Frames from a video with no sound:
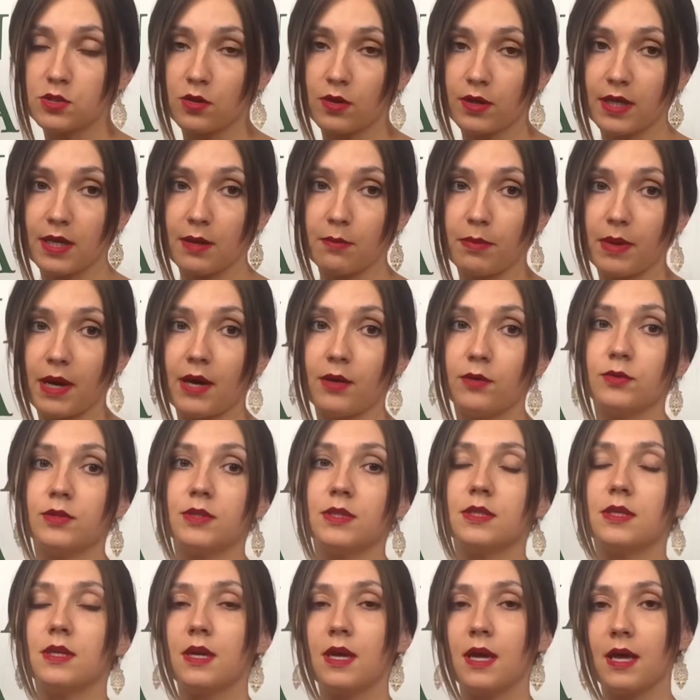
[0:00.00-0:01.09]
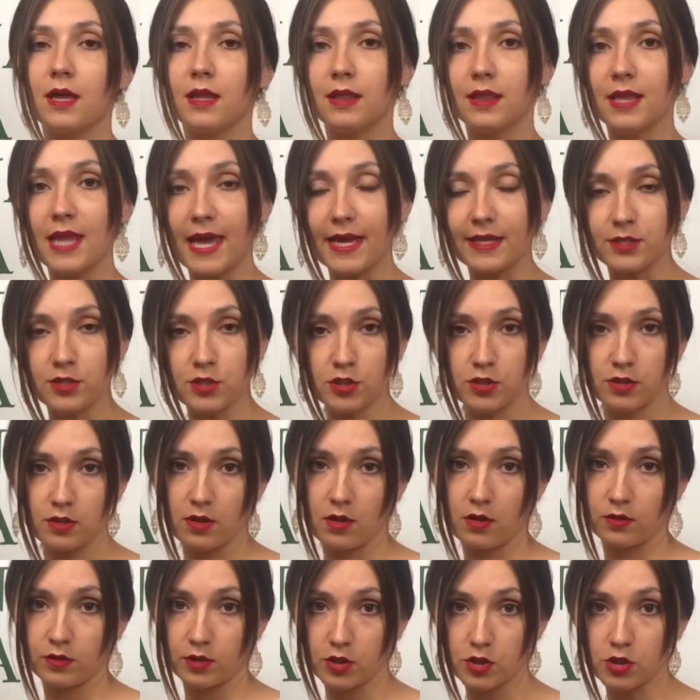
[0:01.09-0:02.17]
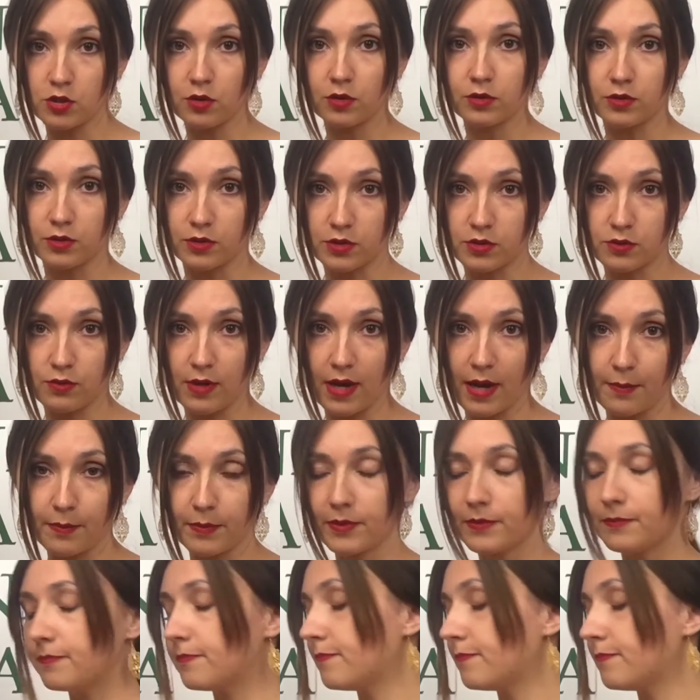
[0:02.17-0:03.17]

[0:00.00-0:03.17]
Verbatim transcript: talk about latch on a shoulder strap.